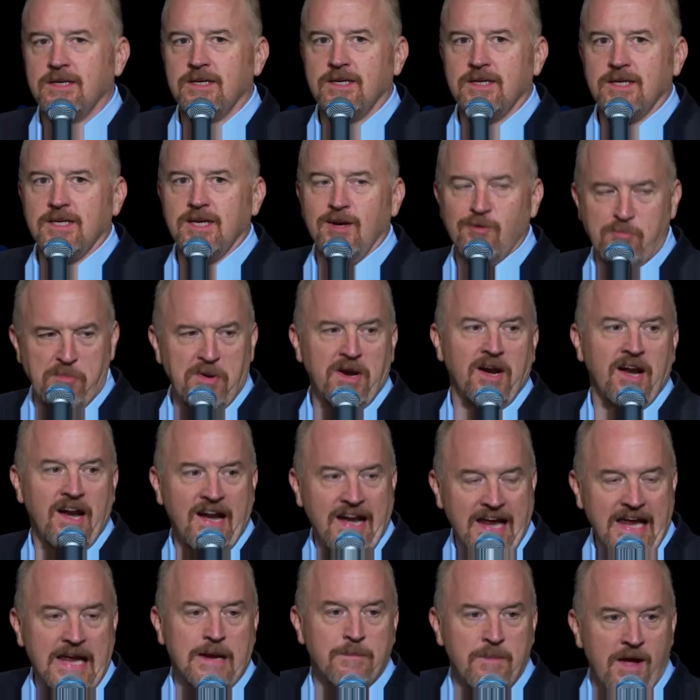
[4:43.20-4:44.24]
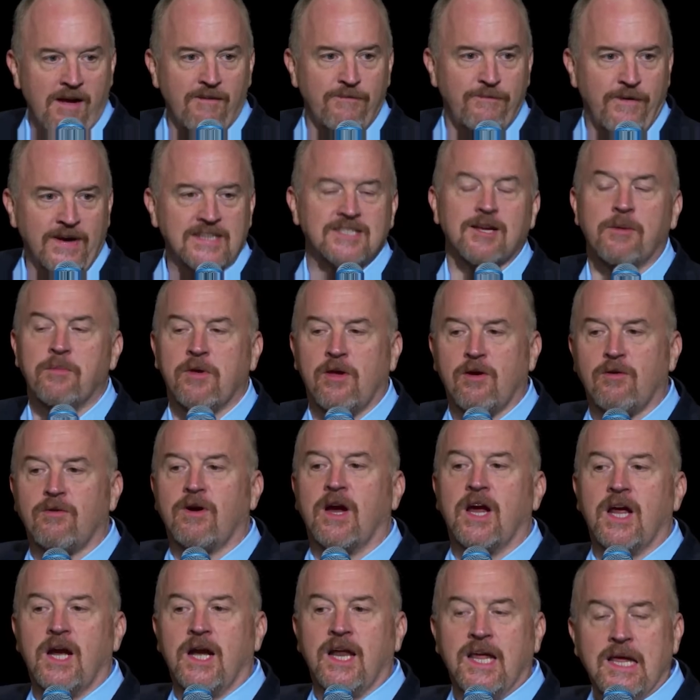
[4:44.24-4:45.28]
You ever been in an email fight? Some of you are
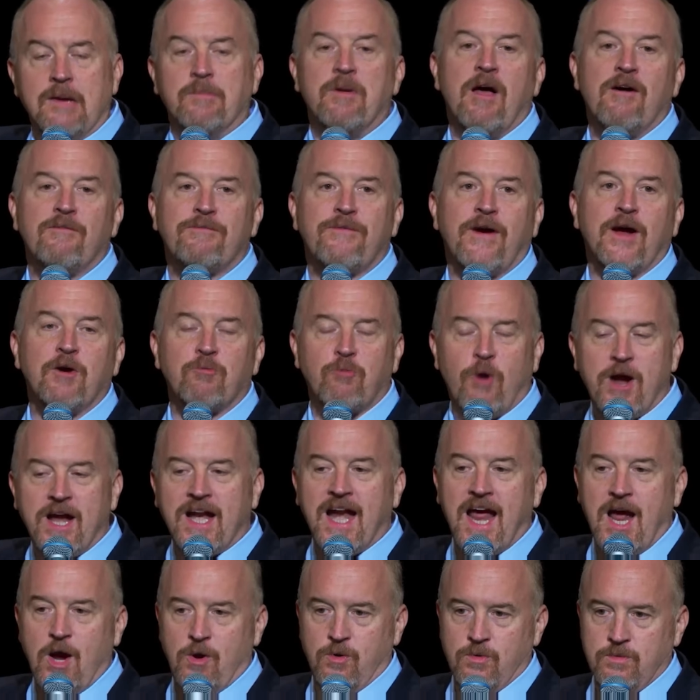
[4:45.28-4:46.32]
in an email fight right now.